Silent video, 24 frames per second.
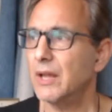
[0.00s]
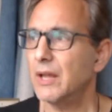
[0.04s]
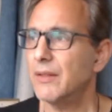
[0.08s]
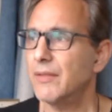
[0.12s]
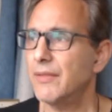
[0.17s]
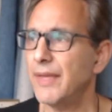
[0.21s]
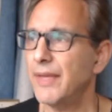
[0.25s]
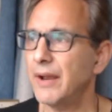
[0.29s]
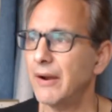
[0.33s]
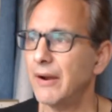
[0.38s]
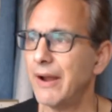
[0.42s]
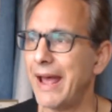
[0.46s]

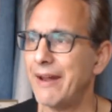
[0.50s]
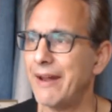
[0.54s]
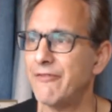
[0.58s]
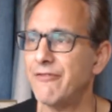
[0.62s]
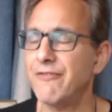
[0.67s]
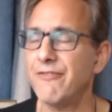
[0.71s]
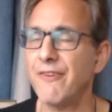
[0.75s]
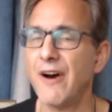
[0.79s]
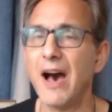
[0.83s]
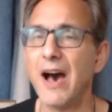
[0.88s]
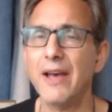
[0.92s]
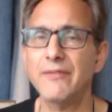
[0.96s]
They're at
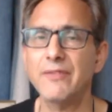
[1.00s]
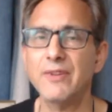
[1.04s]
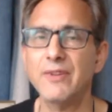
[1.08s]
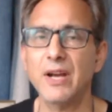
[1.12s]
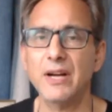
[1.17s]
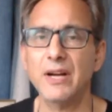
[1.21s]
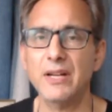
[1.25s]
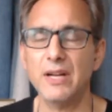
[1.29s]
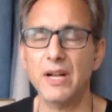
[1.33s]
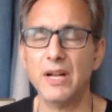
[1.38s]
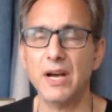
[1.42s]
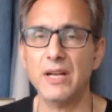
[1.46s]

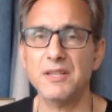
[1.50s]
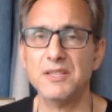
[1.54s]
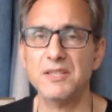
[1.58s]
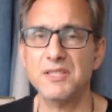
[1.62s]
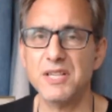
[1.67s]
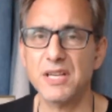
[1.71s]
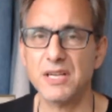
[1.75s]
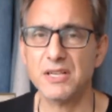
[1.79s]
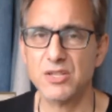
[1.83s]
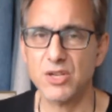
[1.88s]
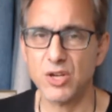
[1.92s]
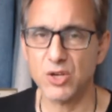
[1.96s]
$599,
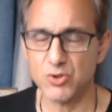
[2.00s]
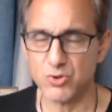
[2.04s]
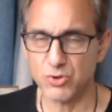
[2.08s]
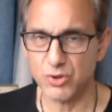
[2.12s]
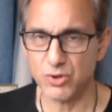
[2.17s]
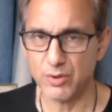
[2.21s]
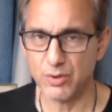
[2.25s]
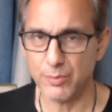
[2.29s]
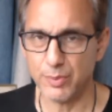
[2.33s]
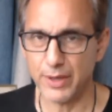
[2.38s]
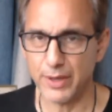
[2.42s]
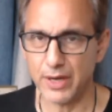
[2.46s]

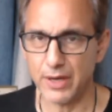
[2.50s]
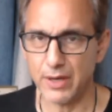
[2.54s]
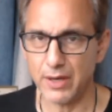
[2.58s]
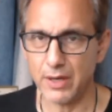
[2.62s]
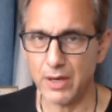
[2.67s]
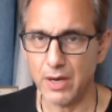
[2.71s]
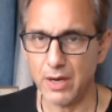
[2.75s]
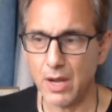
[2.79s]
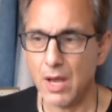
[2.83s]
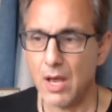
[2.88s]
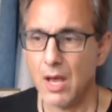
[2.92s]
$600 a pair,